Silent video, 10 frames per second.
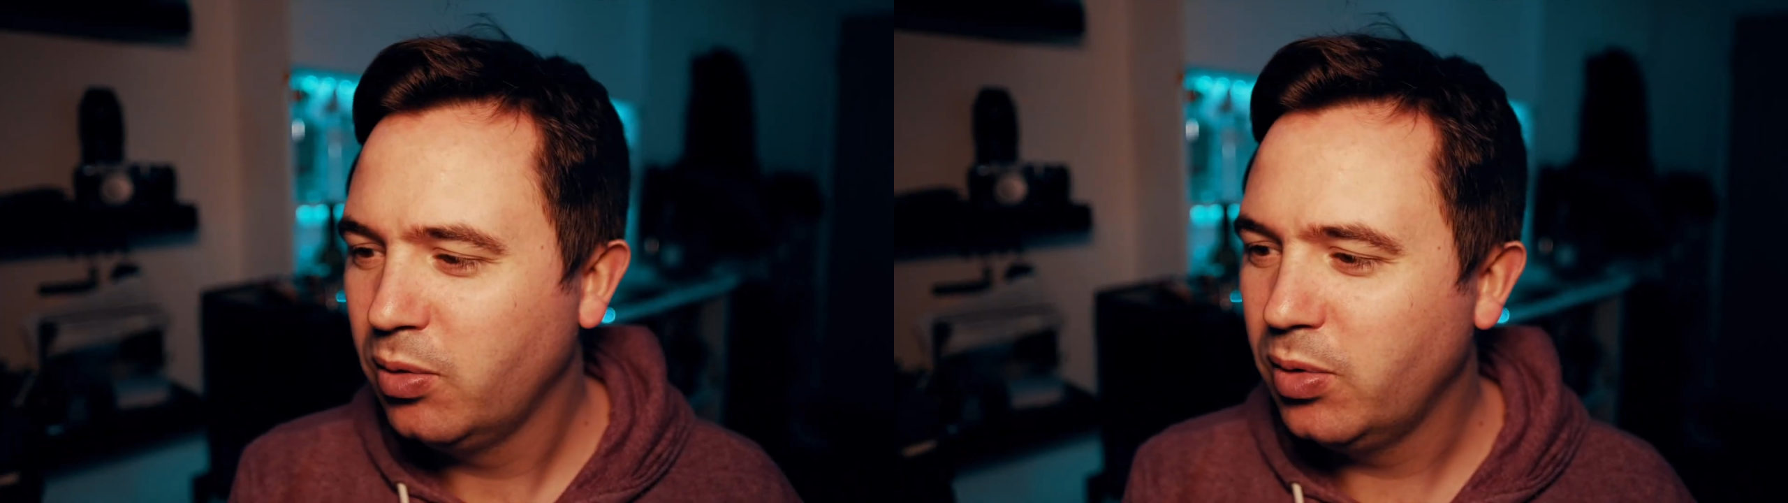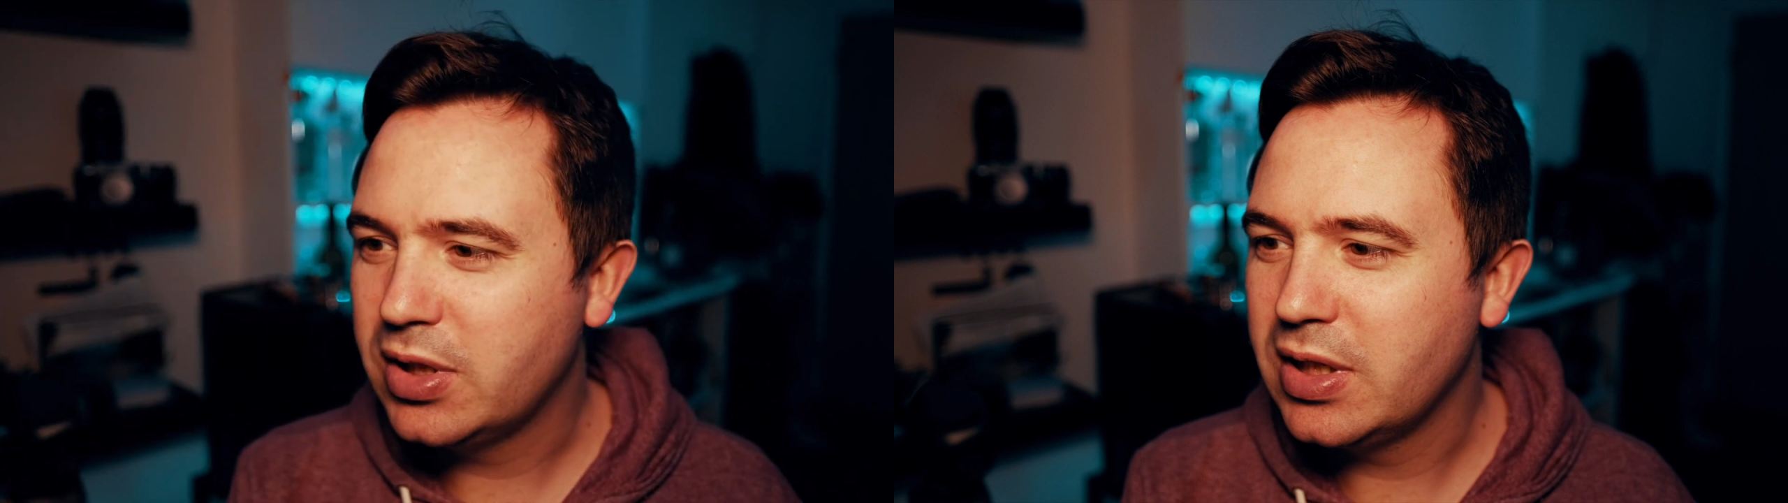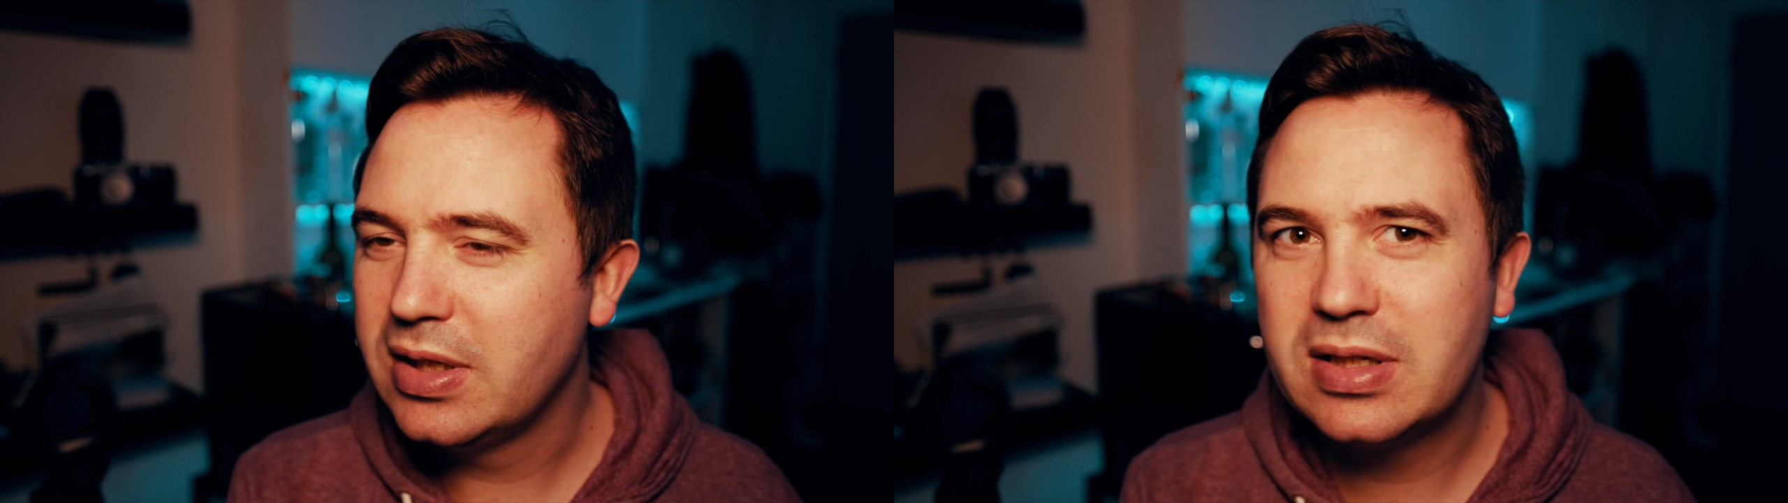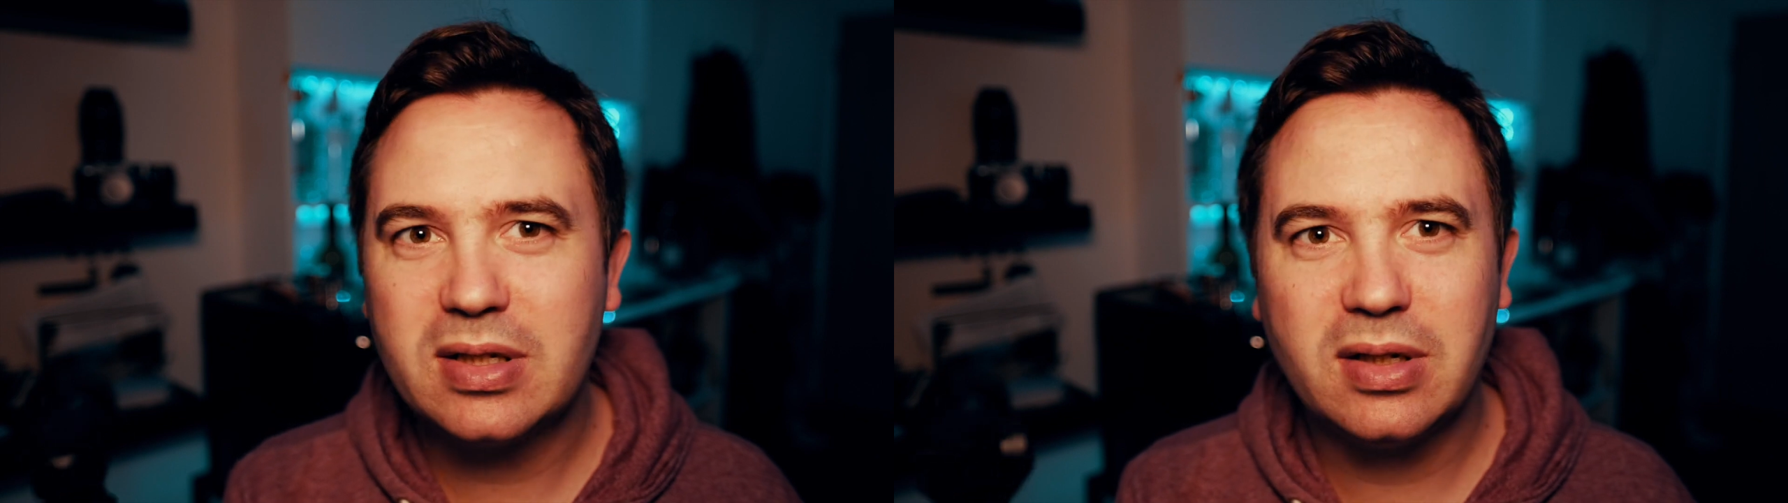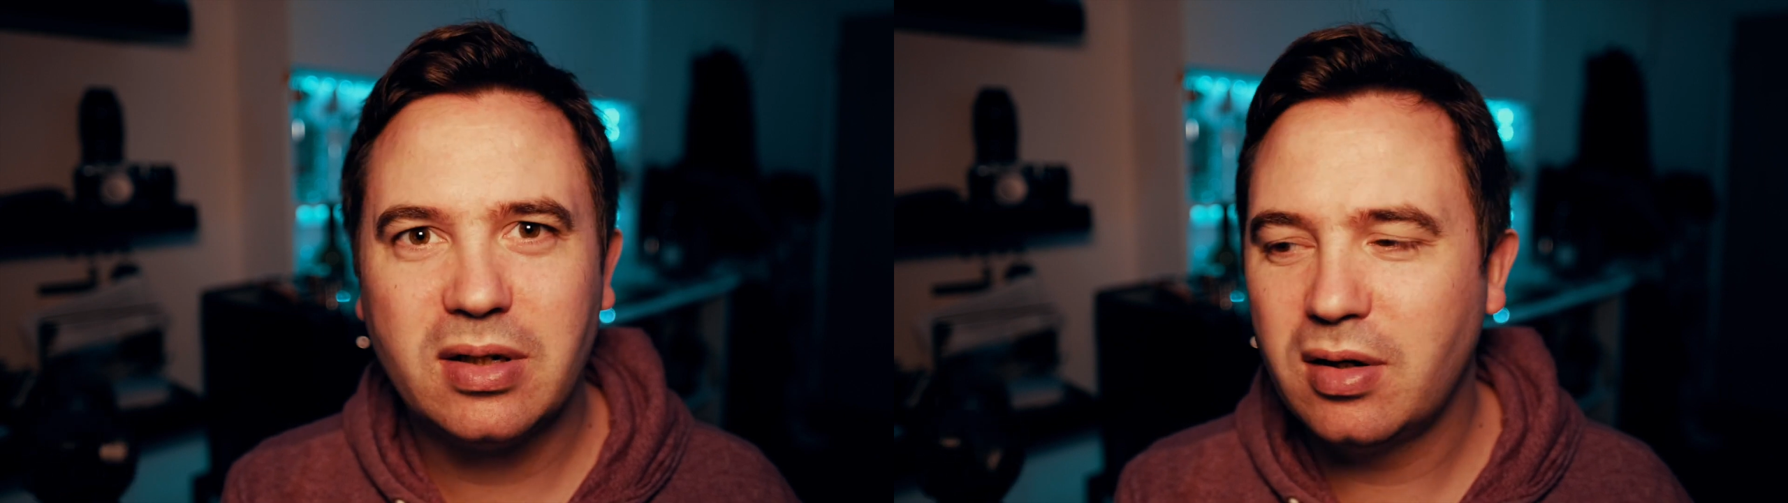which
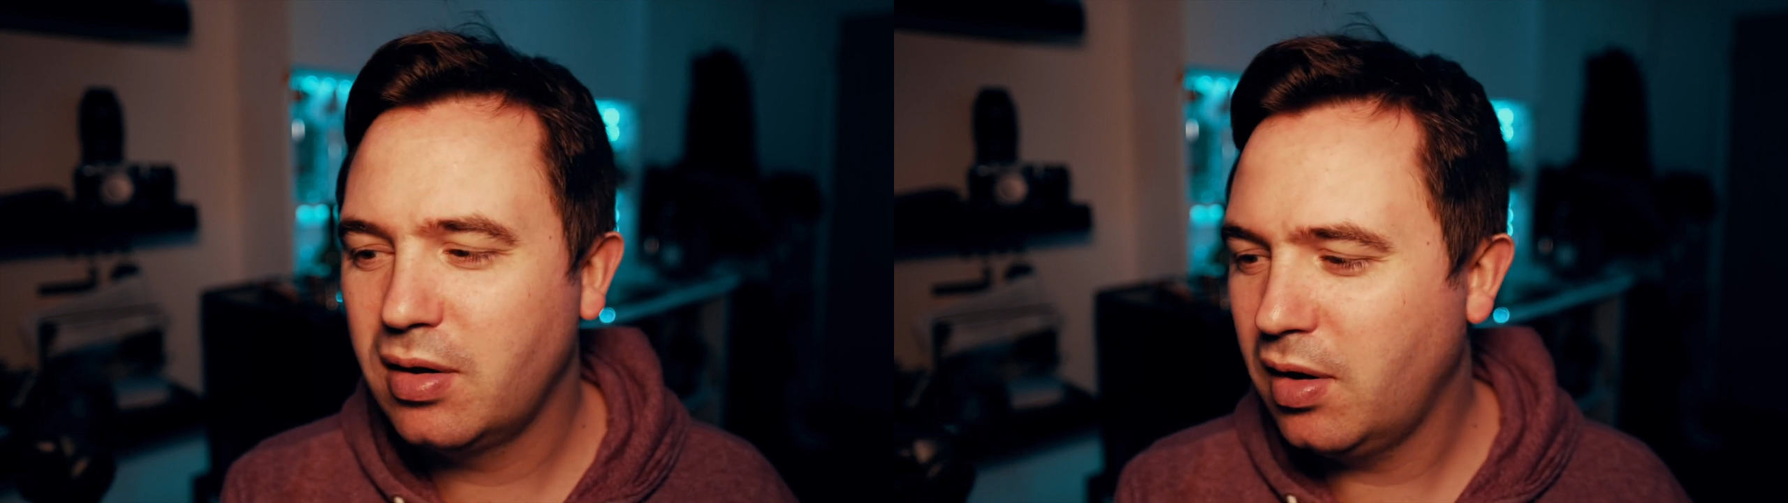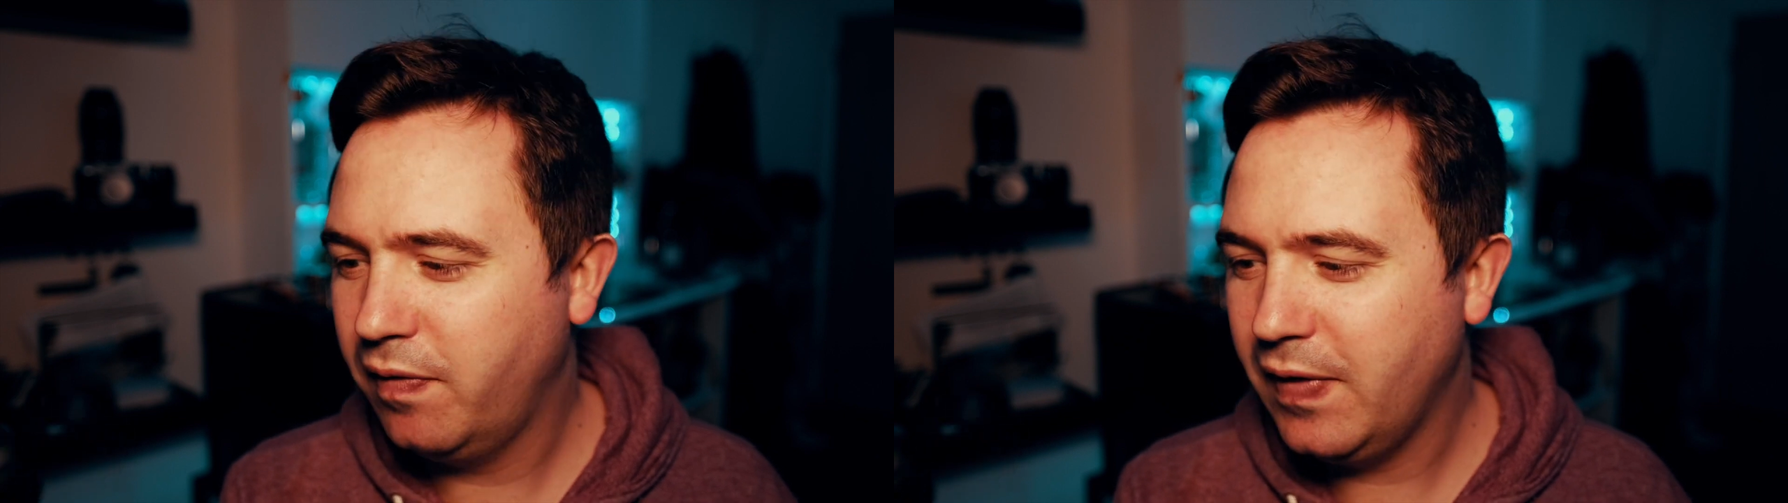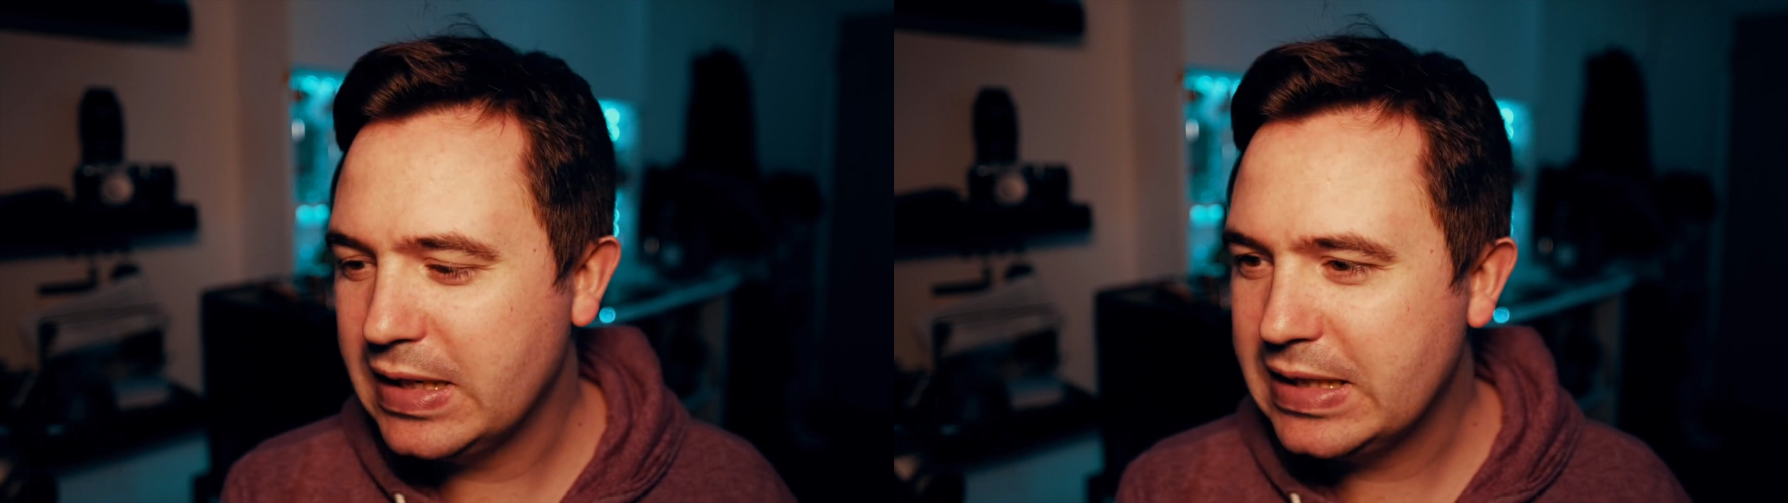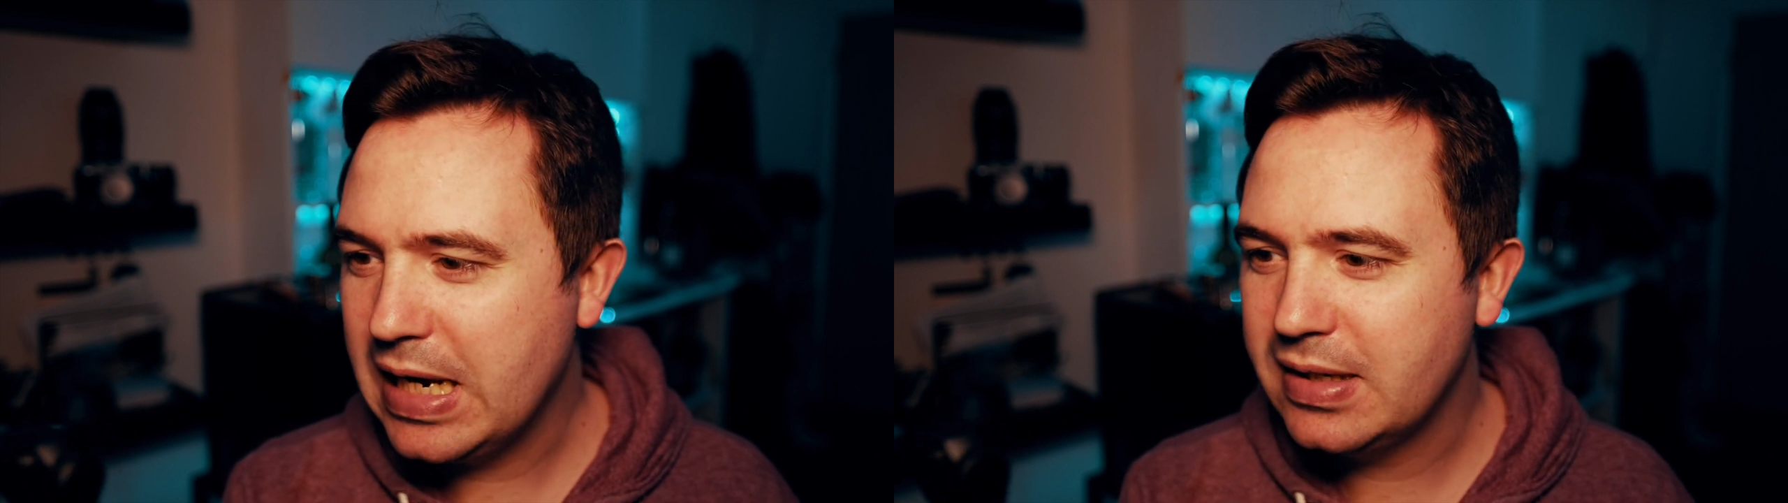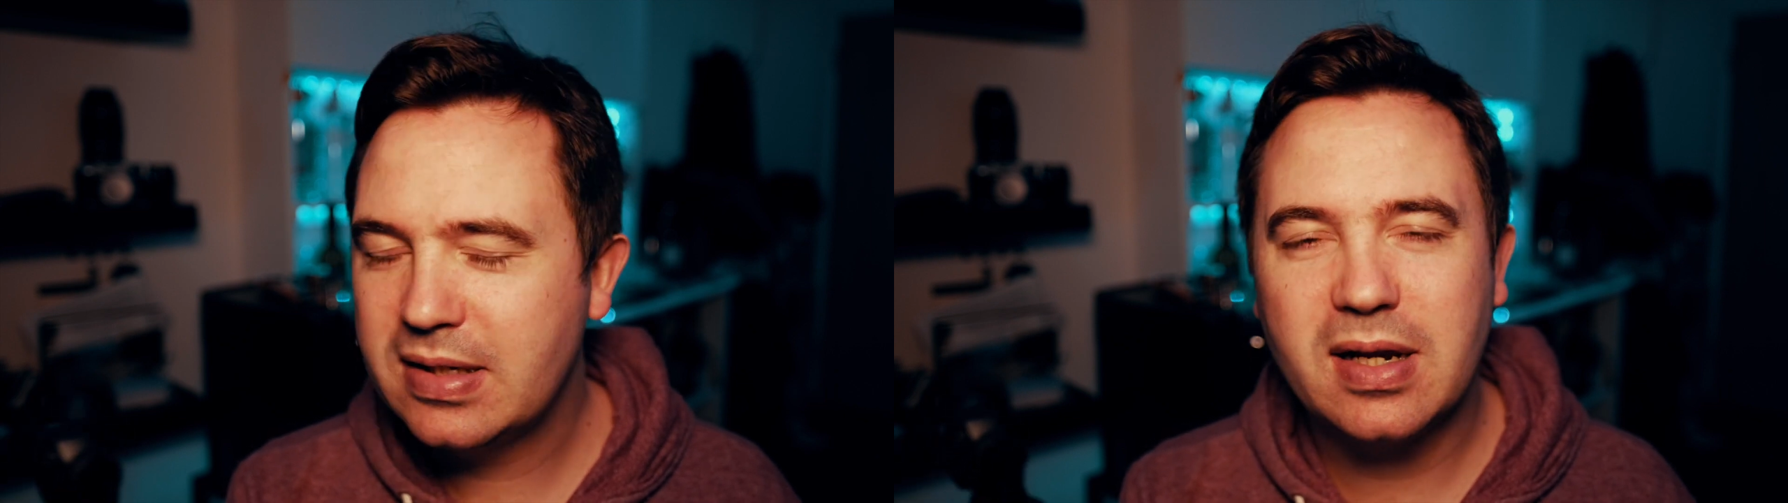is a
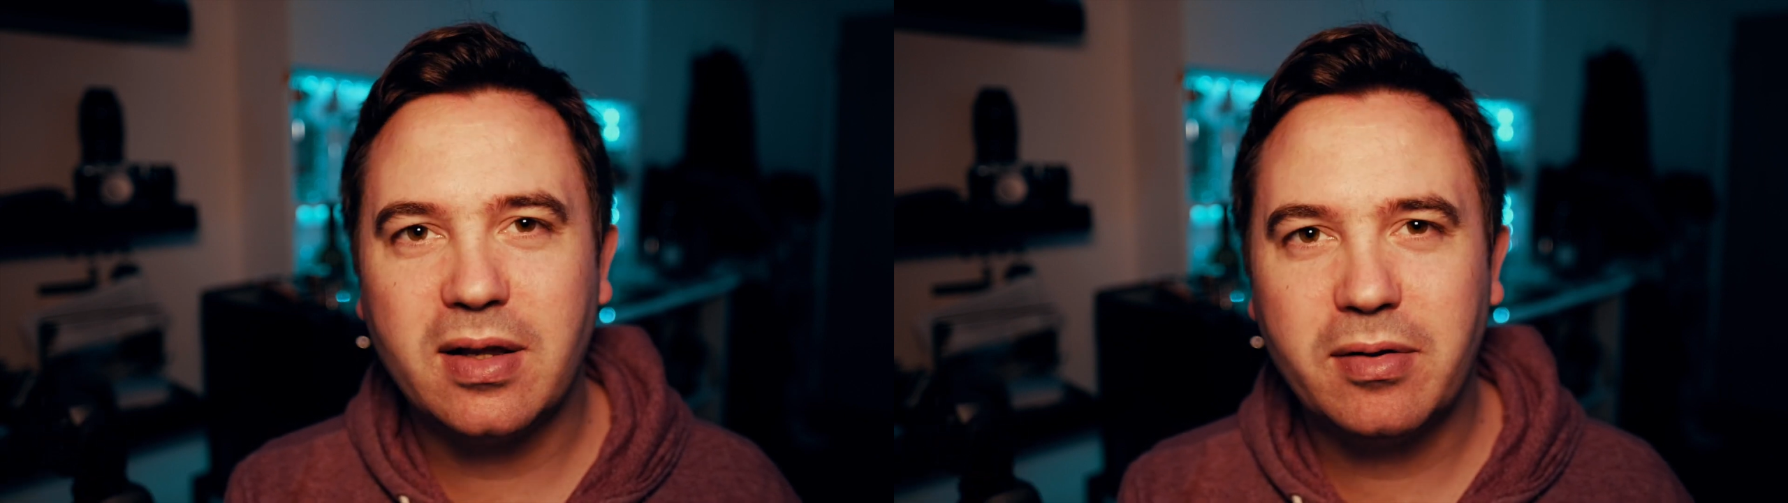fantastic